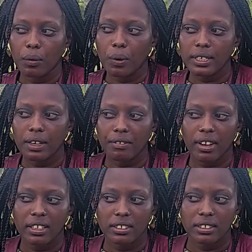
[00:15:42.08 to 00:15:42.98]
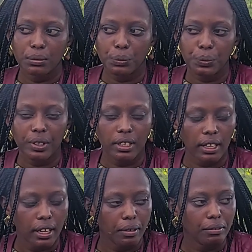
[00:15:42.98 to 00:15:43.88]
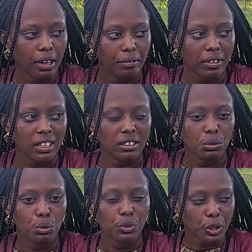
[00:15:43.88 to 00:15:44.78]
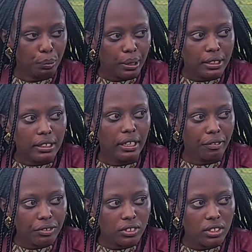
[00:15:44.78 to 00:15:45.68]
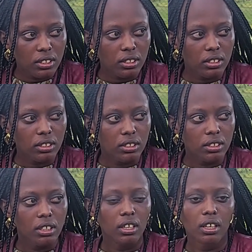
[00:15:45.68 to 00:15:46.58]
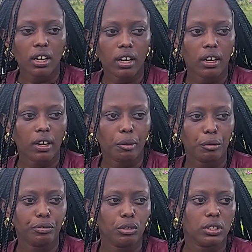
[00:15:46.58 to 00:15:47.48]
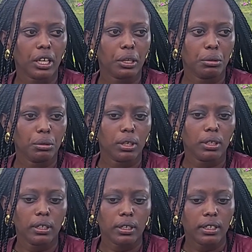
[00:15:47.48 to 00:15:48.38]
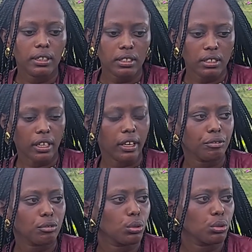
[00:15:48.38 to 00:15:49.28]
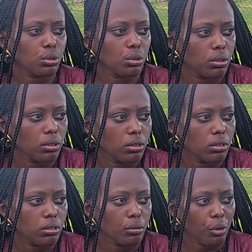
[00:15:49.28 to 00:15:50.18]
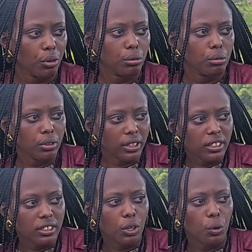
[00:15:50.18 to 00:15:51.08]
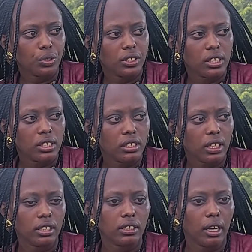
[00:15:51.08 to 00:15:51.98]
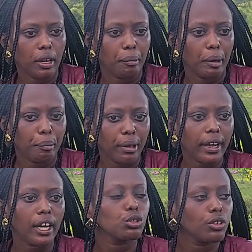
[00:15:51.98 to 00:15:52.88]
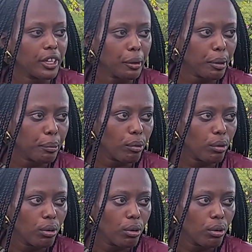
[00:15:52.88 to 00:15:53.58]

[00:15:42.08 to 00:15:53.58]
What I've learned with life, I've learned to respect gifts. Of course, I know like this is a gift also, creating content and maybe counseling people.